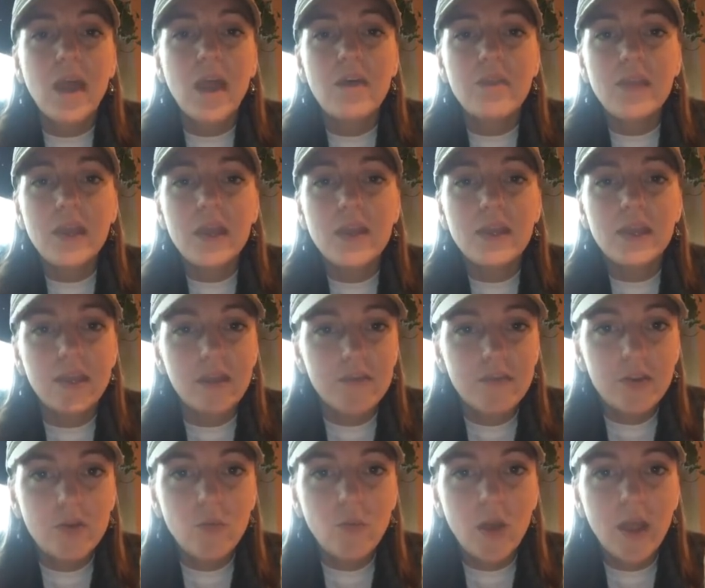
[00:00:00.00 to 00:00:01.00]
And then
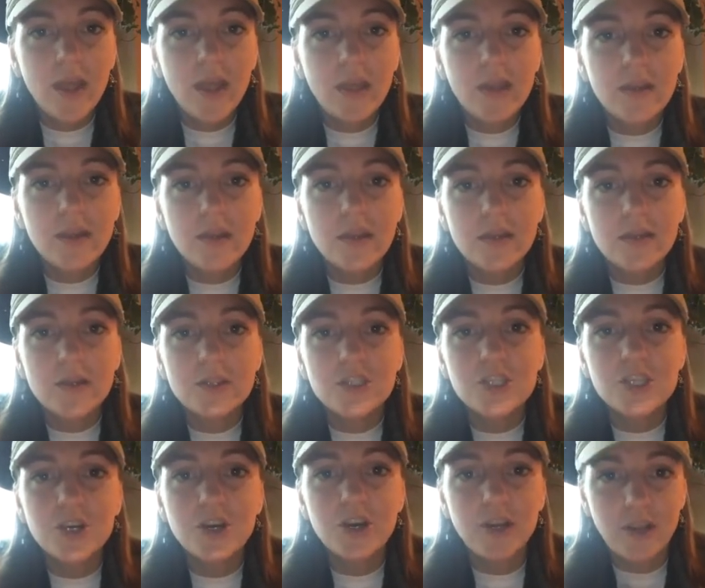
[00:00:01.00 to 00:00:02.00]
even when
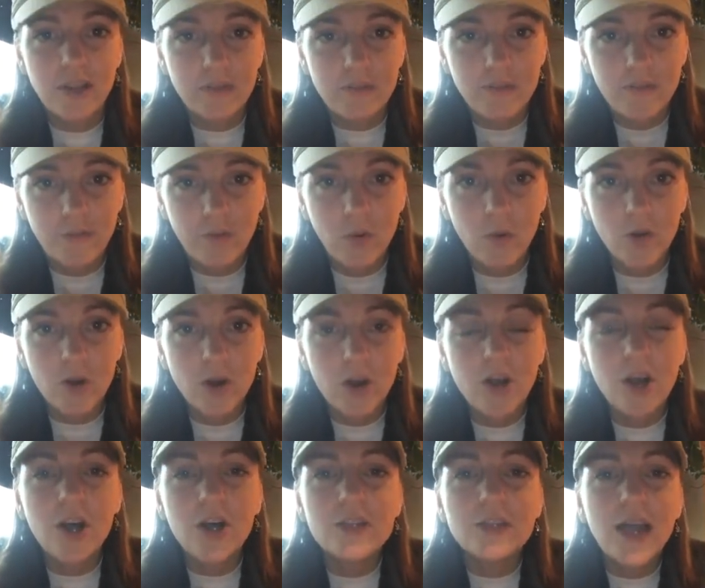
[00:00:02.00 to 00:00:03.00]
Juror
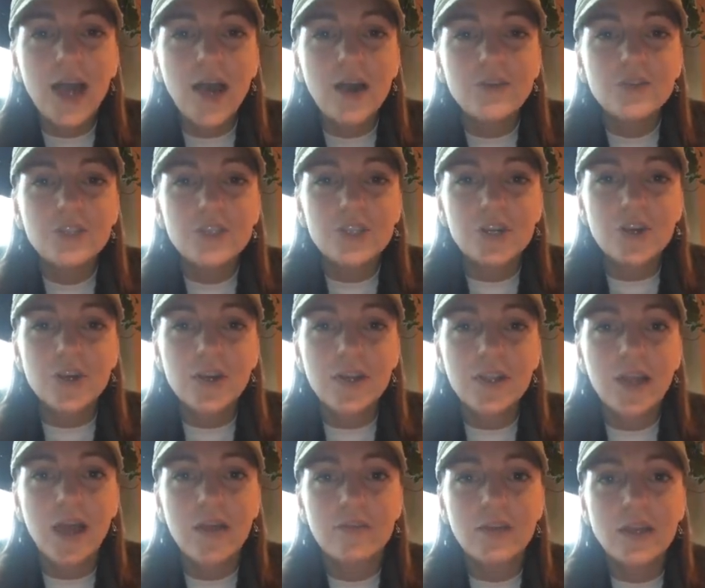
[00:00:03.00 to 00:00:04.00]
4 called out Juror
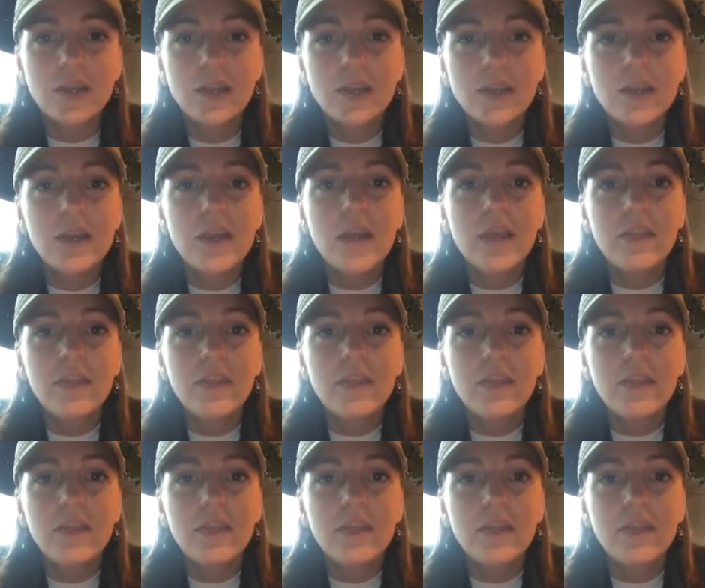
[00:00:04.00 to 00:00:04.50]
11,